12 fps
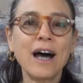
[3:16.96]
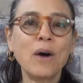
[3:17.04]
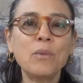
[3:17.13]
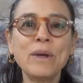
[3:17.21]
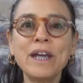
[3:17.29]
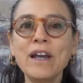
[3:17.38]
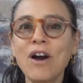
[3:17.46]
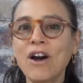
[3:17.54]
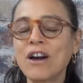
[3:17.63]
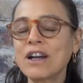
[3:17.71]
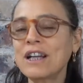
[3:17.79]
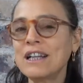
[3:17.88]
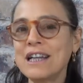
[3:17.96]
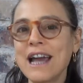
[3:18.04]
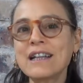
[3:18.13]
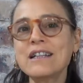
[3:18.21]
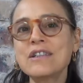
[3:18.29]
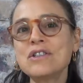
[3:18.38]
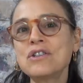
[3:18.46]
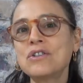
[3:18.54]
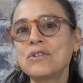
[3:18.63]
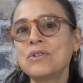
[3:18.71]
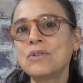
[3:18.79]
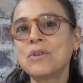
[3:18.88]
We are connected
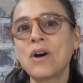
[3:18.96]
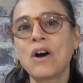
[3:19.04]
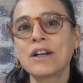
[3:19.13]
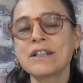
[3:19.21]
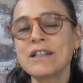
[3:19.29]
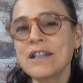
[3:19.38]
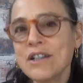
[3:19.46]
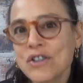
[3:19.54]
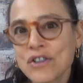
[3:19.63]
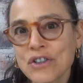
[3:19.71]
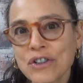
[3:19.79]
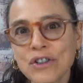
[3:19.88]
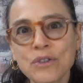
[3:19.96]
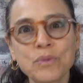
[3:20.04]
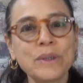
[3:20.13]
to our teacher.